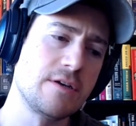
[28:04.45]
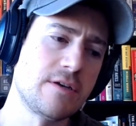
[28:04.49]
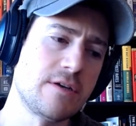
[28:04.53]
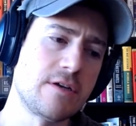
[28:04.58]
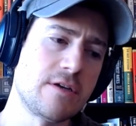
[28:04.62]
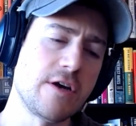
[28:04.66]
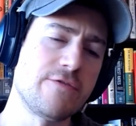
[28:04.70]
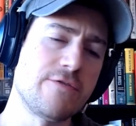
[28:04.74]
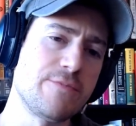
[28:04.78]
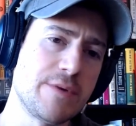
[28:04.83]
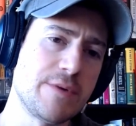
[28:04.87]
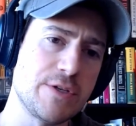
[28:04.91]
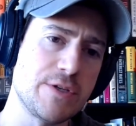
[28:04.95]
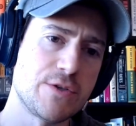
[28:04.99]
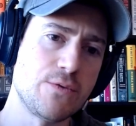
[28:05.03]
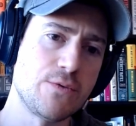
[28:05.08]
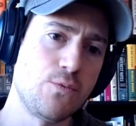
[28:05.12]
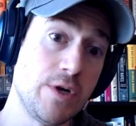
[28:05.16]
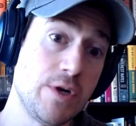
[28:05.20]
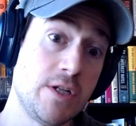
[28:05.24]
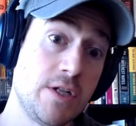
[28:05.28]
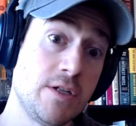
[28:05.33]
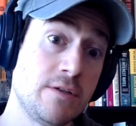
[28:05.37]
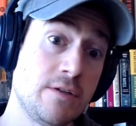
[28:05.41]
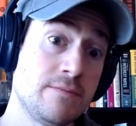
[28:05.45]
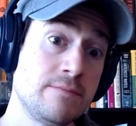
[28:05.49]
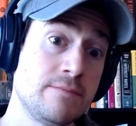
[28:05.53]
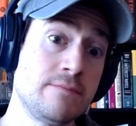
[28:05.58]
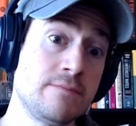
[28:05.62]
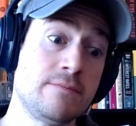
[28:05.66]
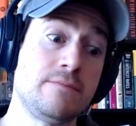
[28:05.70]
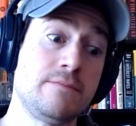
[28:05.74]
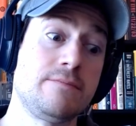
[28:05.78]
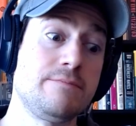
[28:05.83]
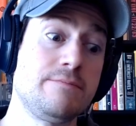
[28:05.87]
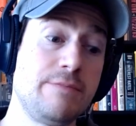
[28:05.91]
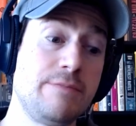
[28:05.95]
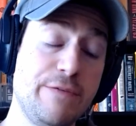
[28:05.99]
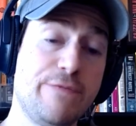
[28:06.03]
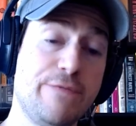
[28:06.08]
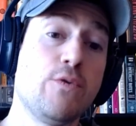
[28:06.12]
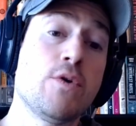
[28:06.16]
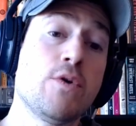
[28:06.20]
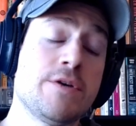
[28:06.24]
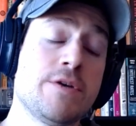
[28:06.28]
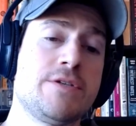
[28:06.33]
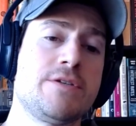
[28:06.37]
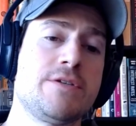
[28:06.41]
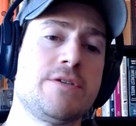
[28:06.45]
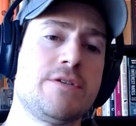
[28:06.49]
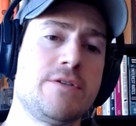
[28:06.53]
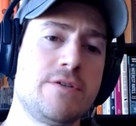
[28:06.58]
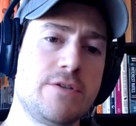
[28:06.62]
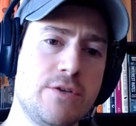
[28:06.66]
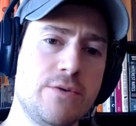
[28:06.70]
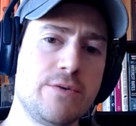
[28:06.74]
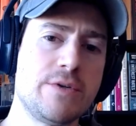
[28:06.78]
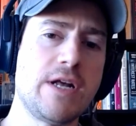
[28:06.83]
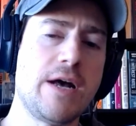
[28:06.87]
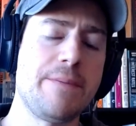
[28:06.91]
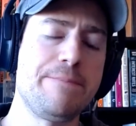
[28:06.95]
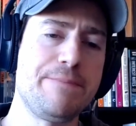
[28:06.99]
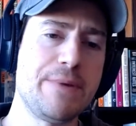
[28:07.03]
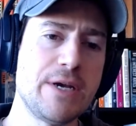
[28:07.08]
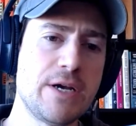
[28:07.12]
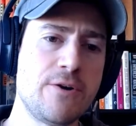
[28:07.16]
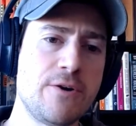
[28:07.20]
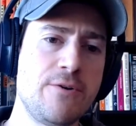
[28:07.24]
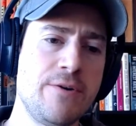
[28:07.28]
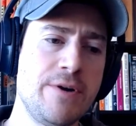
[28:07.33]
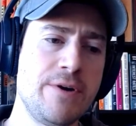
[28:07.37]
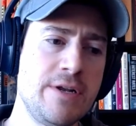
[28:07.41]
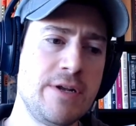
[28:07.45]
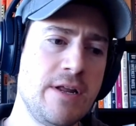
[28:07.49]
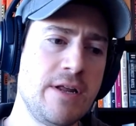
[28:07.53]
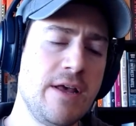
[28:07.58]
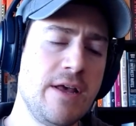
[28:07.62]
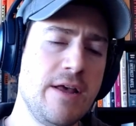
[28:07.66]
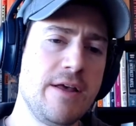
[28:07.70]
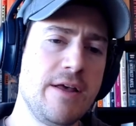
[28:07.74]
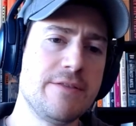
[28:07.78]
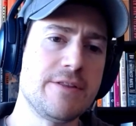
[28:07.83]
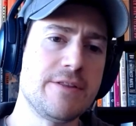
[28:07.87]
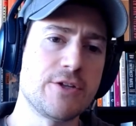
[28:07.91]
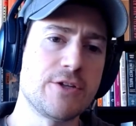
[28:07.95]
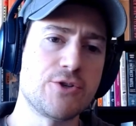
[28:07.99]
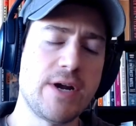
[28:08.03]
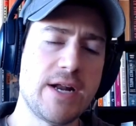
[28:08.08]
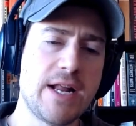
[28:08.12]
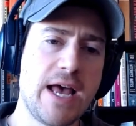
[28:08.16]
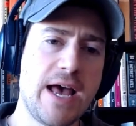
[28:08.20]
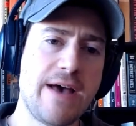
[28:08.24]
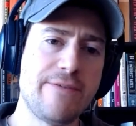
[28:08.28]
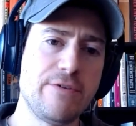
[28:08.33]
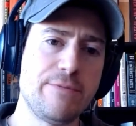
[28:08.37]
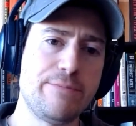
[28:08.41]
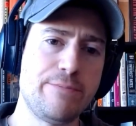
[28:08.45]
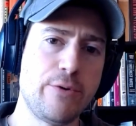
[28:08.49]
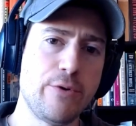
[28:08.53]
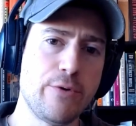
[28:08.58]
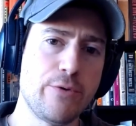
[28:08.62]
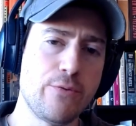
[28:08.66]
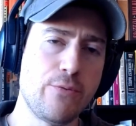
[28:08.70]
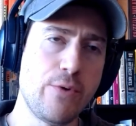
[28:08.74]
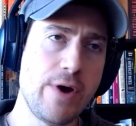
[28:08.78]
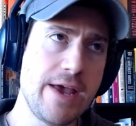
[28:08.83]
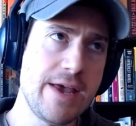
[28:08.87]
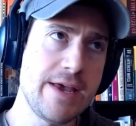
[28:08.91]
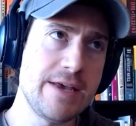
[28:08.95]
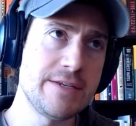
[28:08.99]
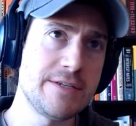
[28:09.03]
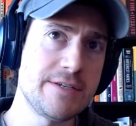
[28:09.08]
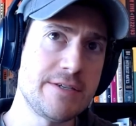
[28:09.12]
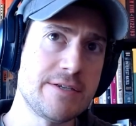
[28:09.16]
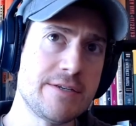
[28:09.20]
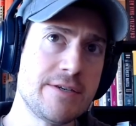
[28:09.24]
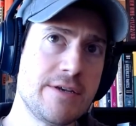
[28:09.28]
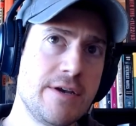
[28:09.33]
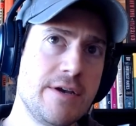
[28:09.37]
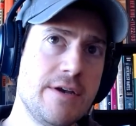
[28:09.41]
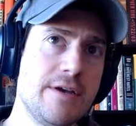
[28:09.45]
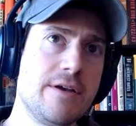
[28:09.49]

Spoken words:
Governments will be forced to adopt Bitcoin. They'll try to have it both ways.